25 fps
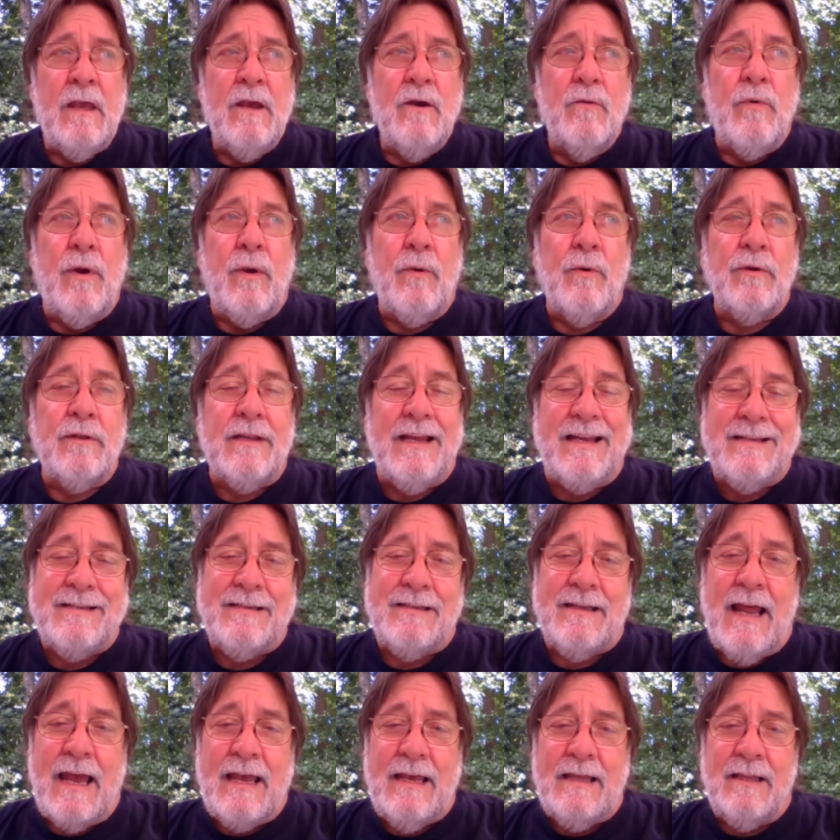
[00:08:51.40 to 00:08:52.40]
We were less
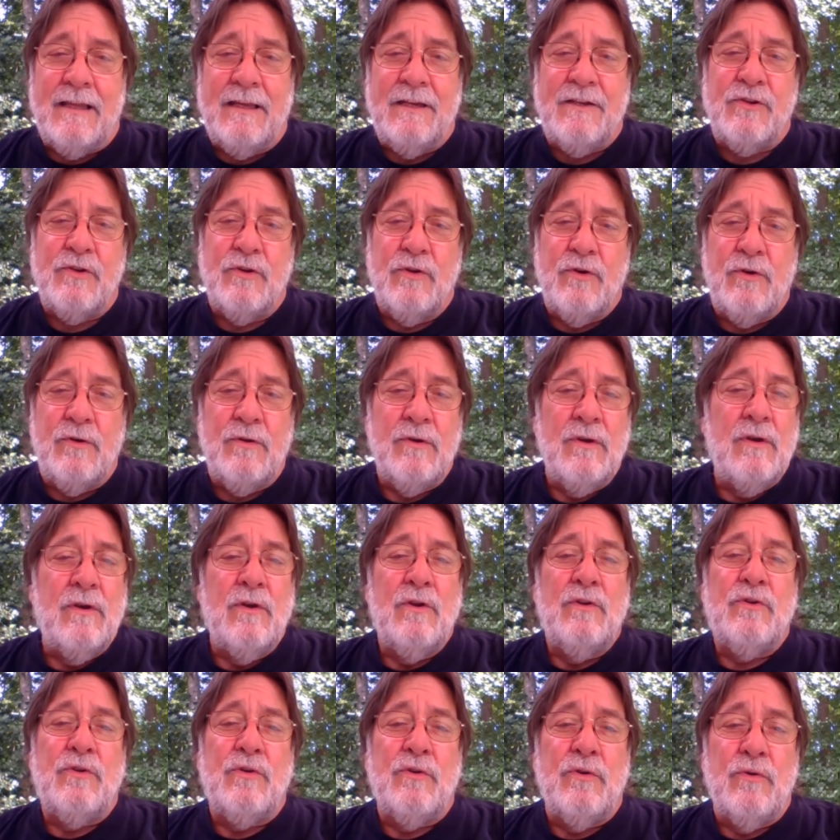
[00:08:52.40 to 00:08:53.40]
likely to,
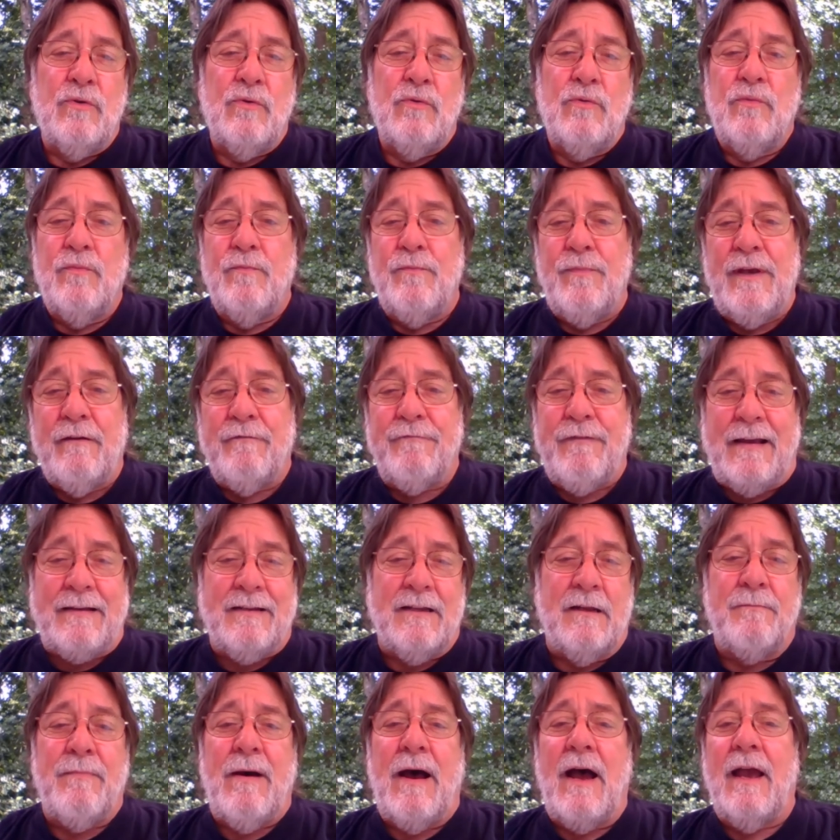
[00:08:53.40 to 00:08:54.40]
to be
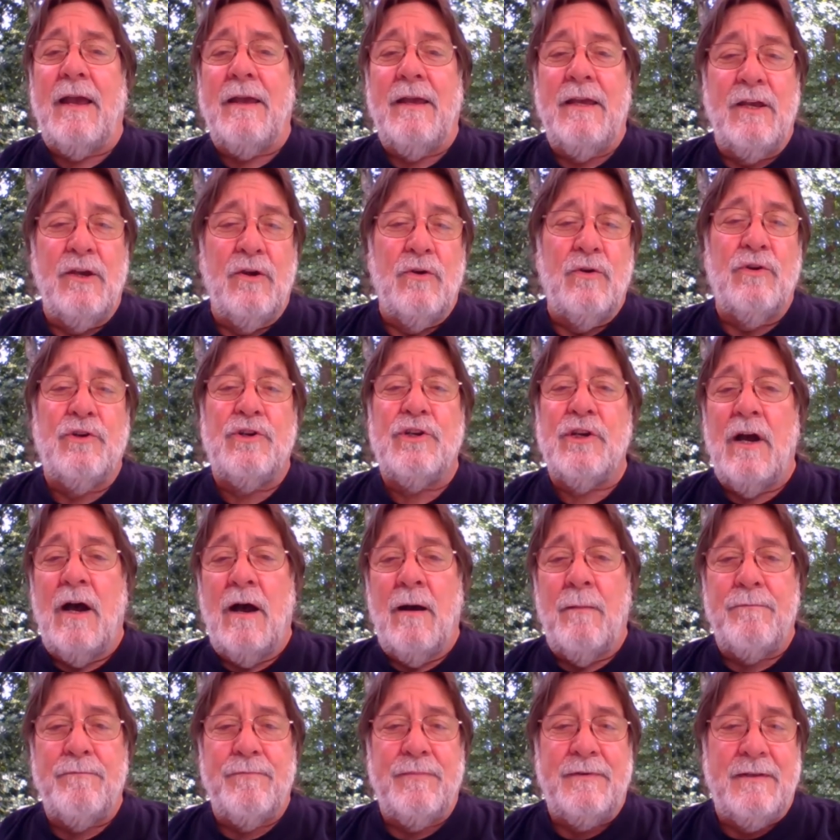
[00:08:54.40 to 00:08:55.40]
affected by huge
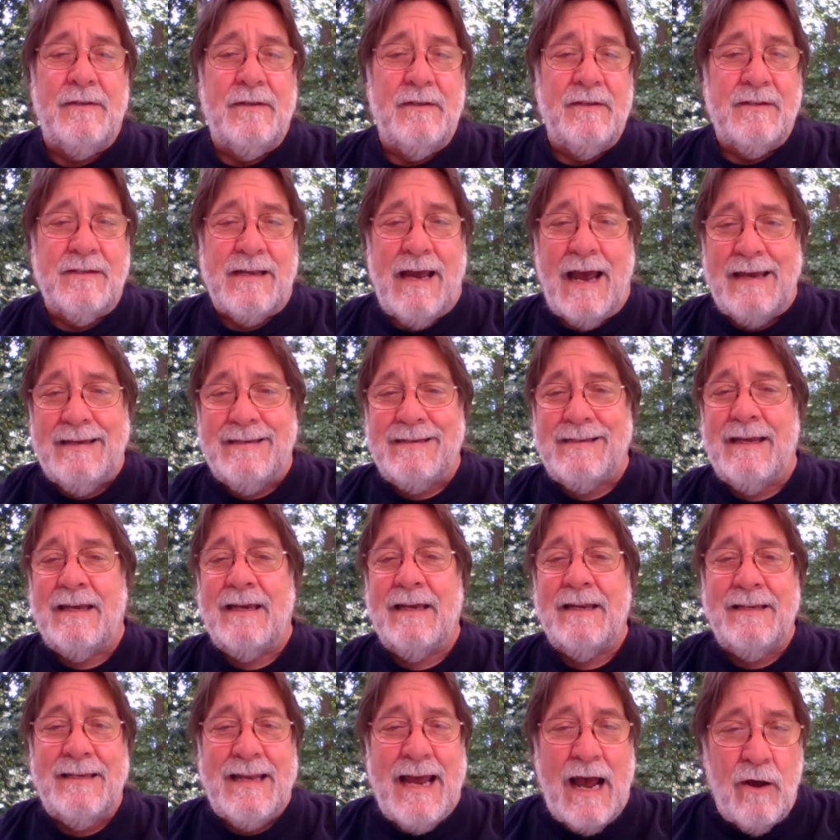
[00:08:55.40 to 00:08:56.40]

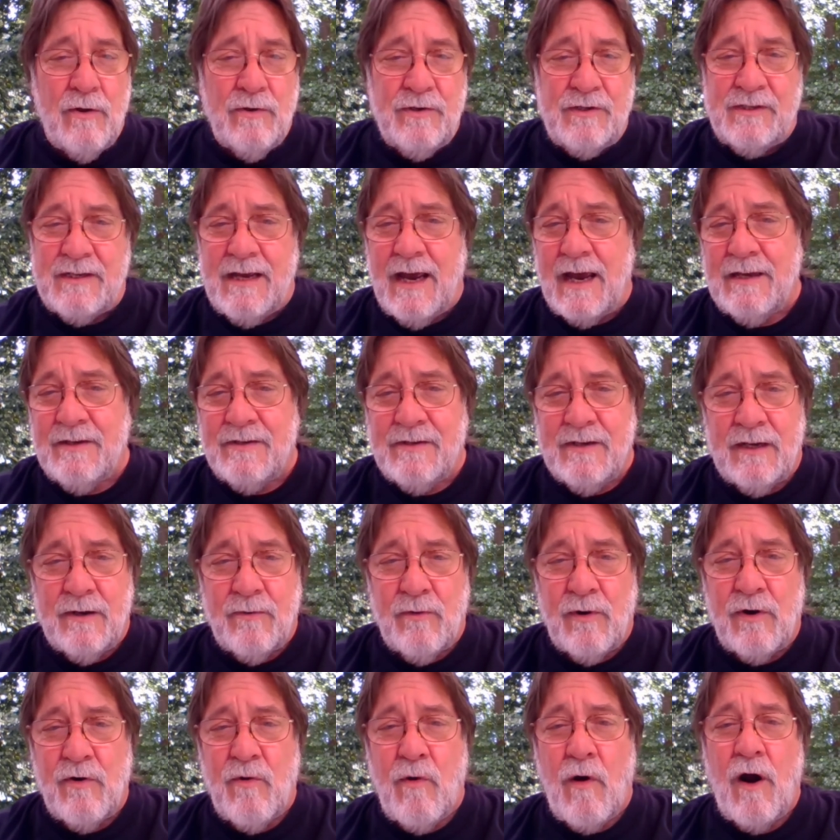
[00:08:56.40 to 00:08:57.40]
upsizing and downsizing
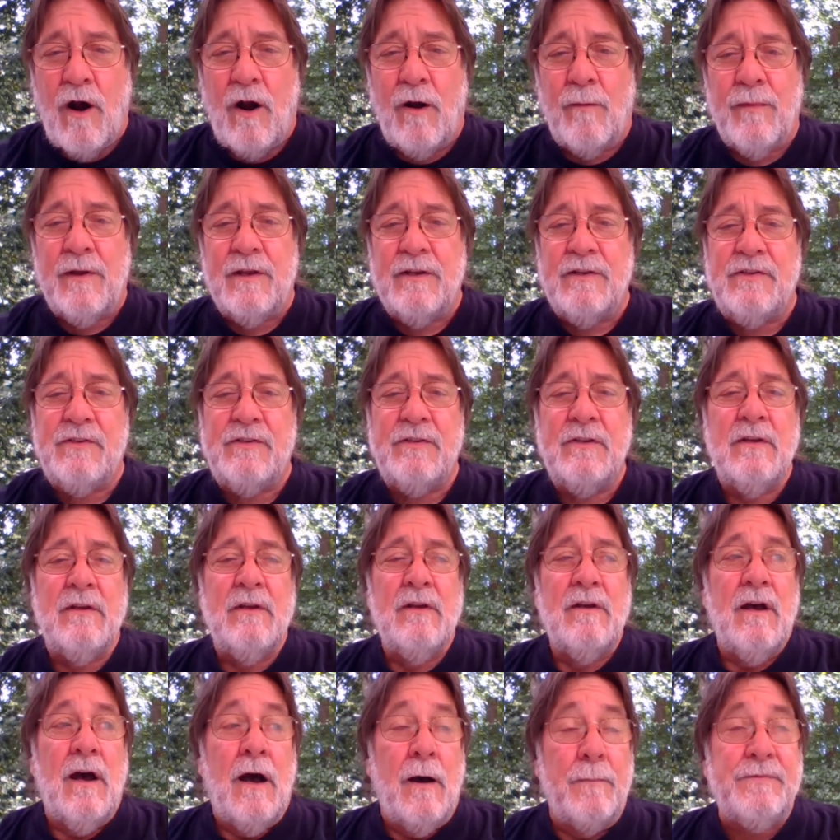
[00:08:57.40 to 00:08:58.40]
requirements.
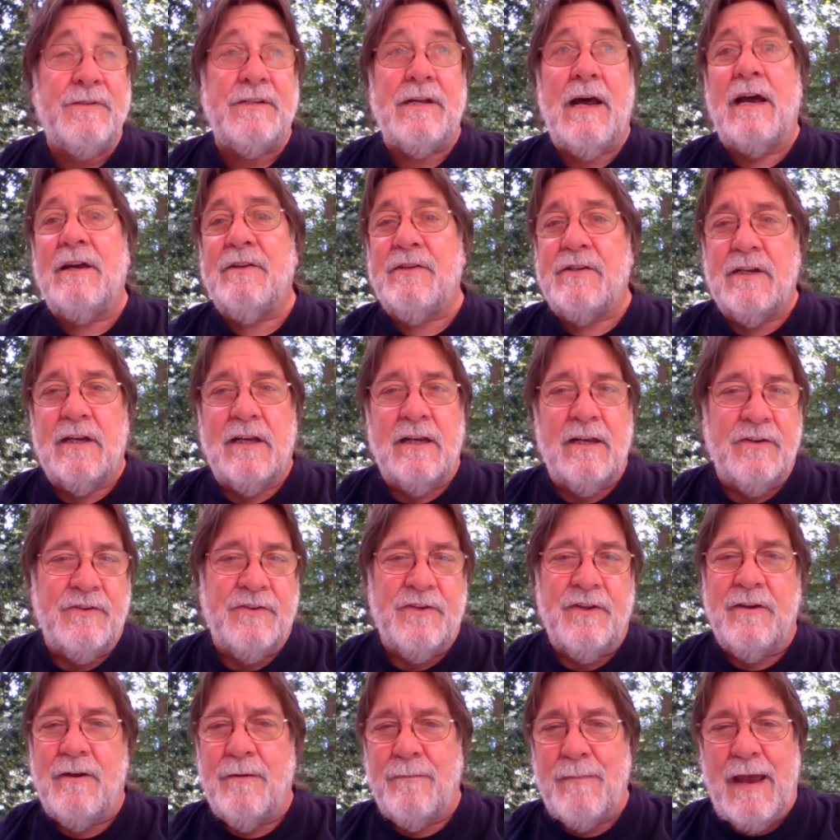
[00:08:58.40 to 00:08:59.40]
Upsizing as
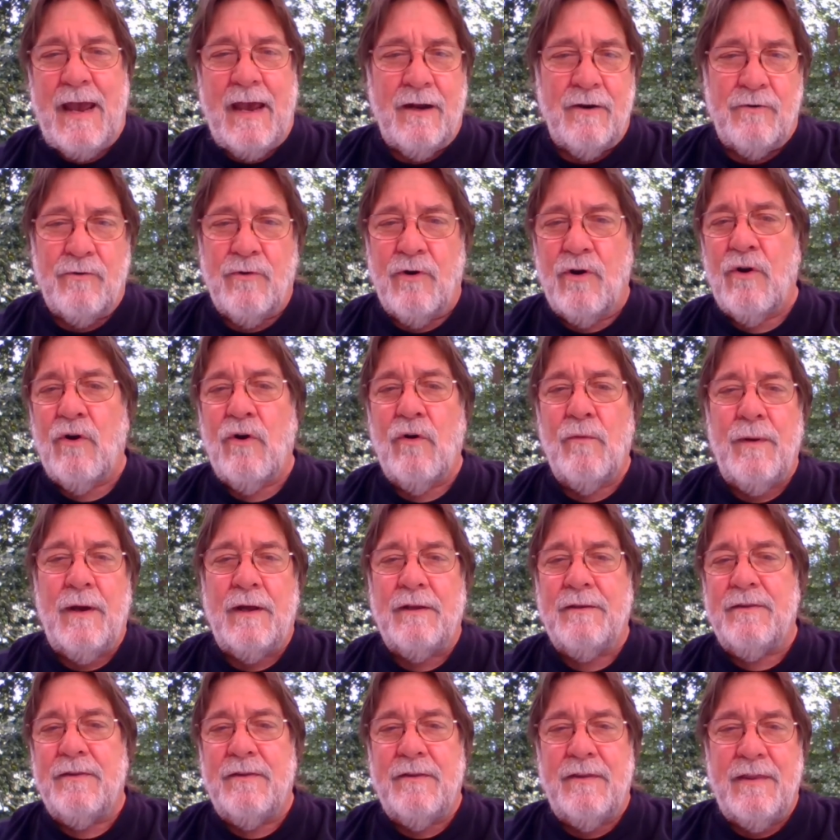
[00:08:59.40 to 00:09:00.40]
the demand grew,
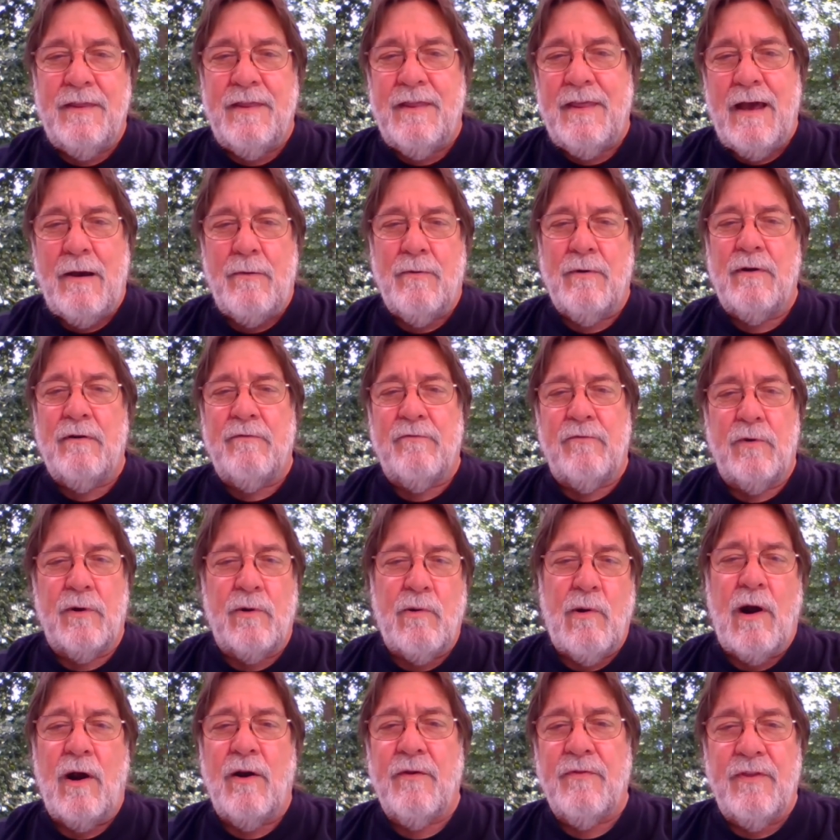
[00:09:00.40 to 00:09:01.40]
but that would have
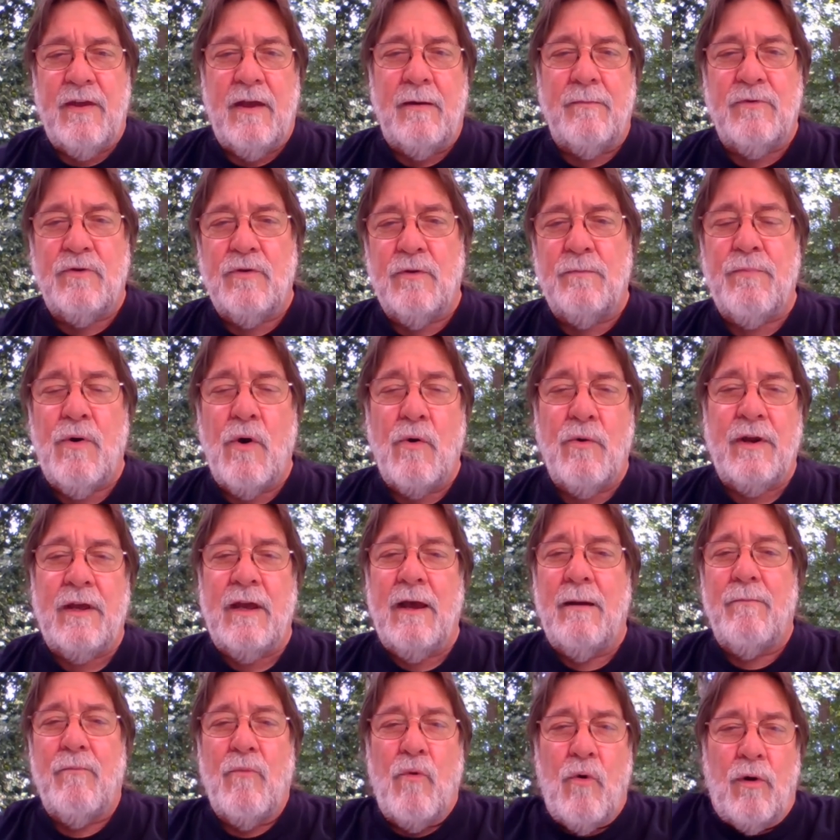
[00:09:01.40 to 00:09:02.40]
required them to pony
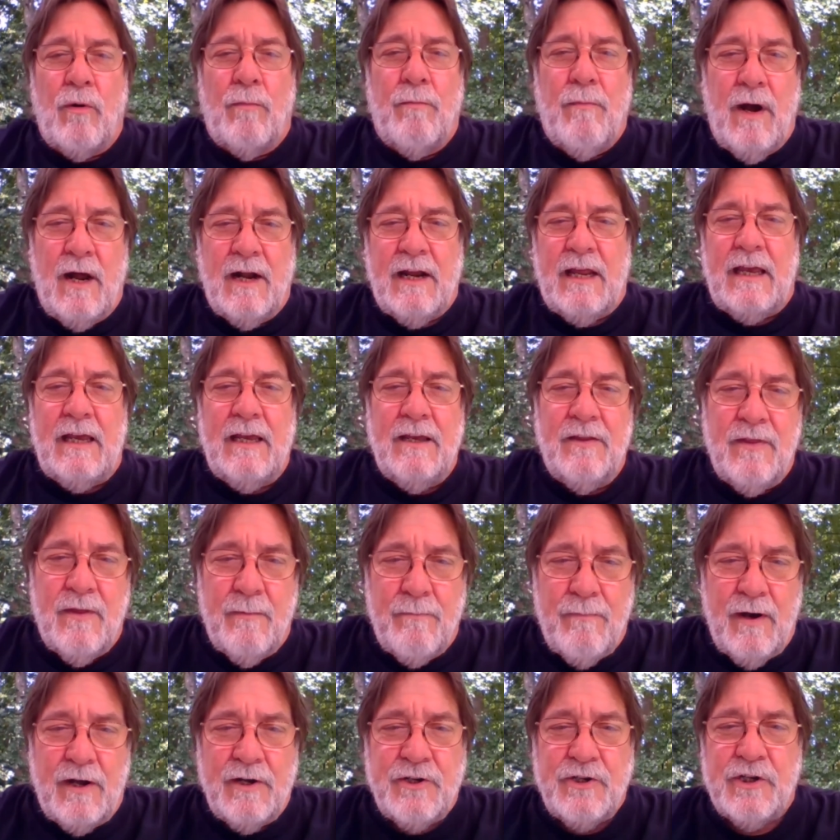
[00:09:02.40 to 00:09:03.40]
up more money in the
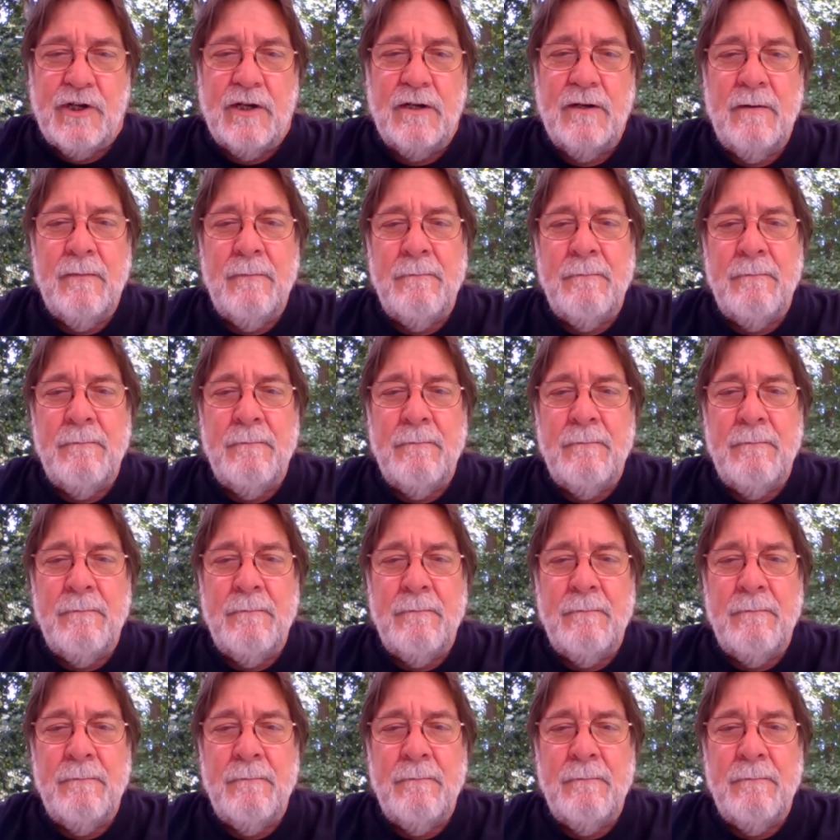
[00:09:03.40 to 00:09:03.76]
budget,